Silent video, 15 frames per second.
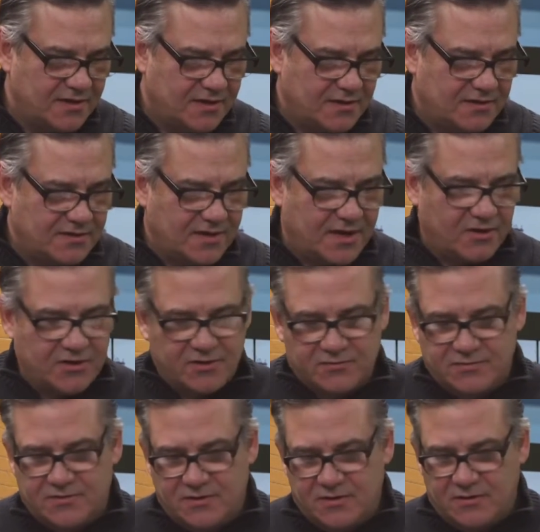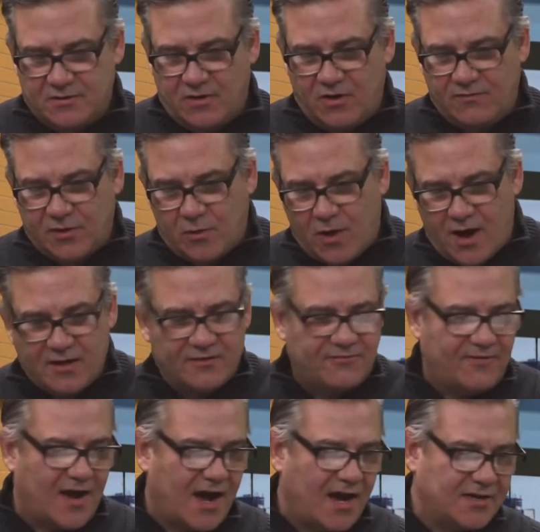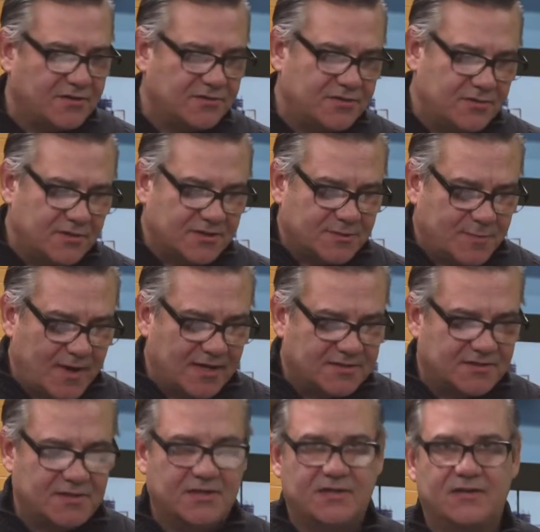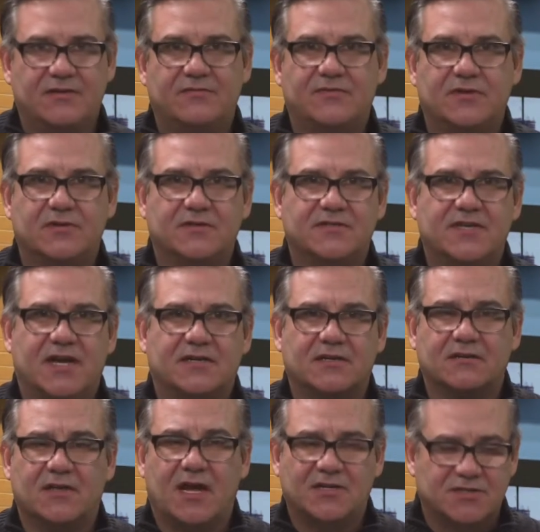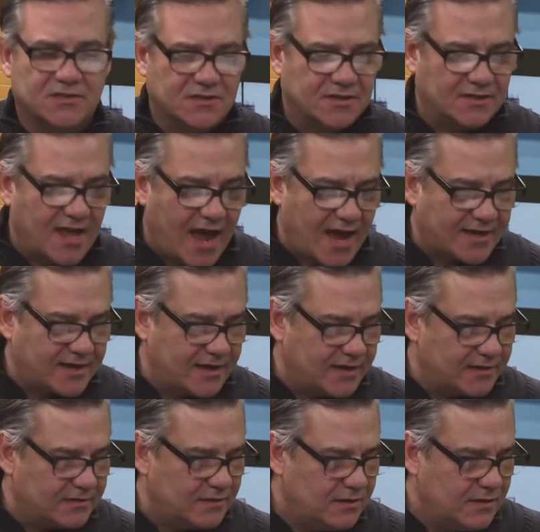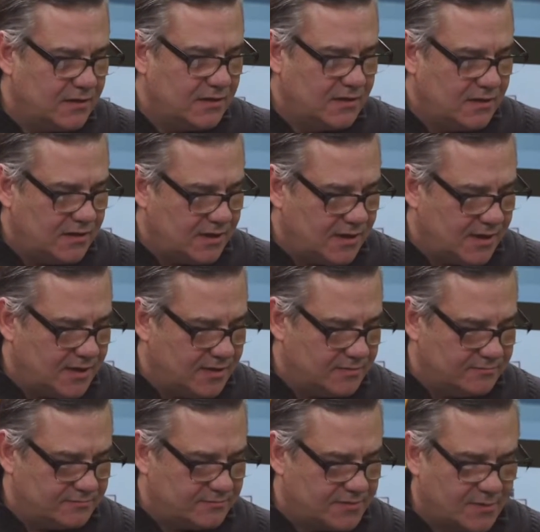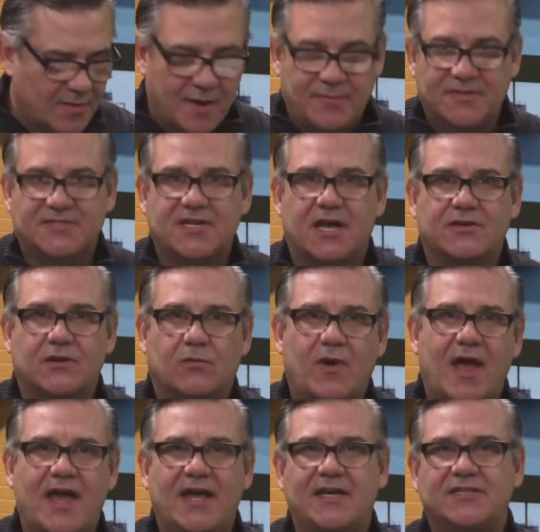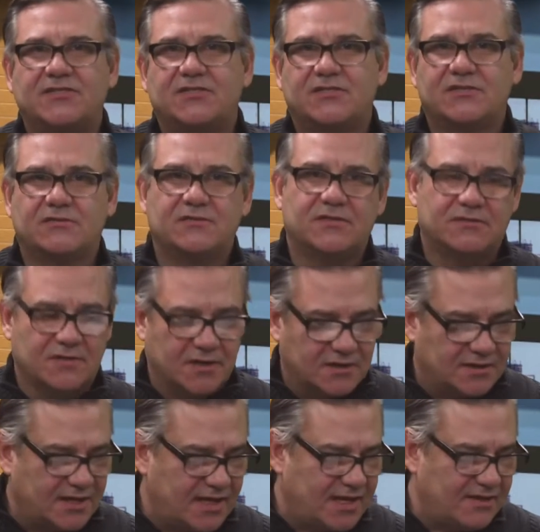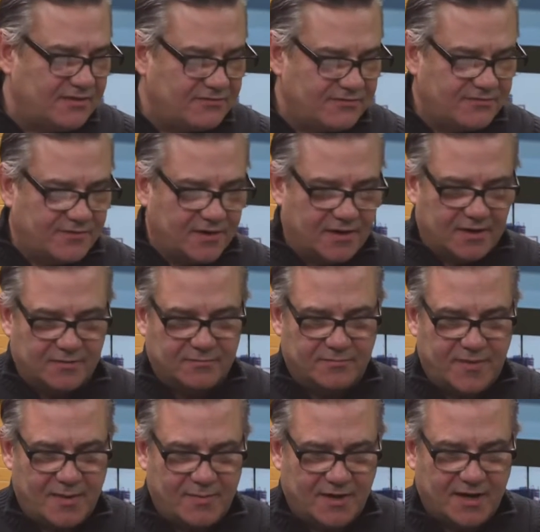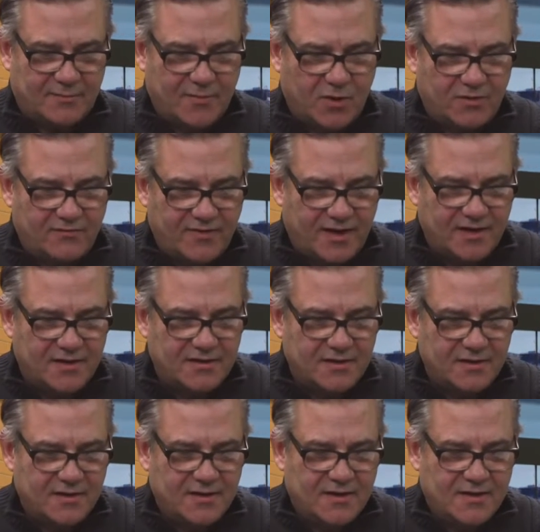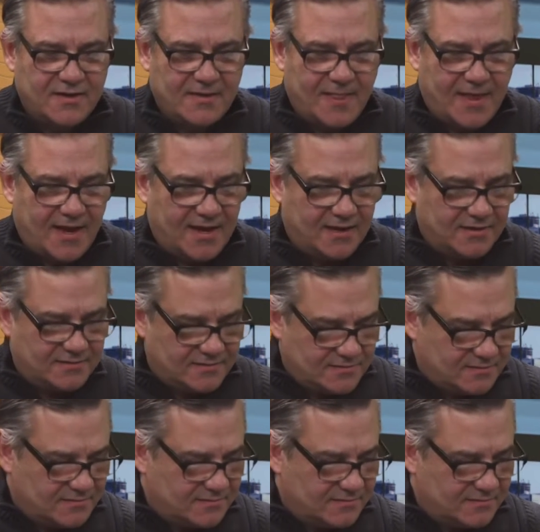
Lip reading: you hear you're overqualified, you're too expensive, you're technologically lacking. You might be set in your ways, you're going to leave, maybe not motivated. And